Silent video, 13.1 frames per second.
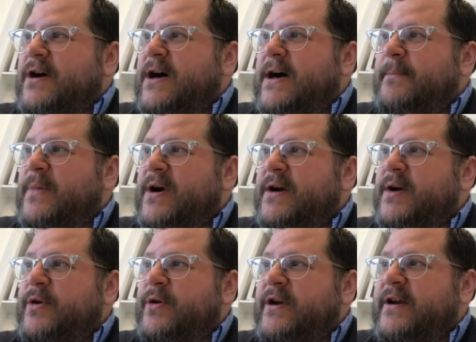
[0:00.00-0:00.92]
a
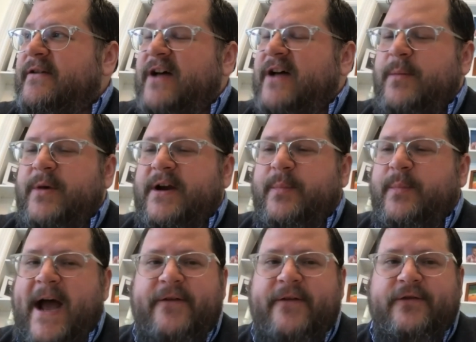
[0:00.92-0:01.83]
community development
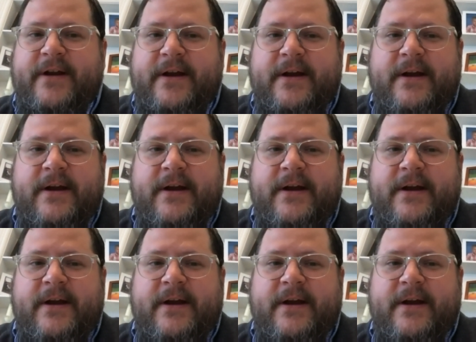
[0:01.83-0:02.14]
capacity.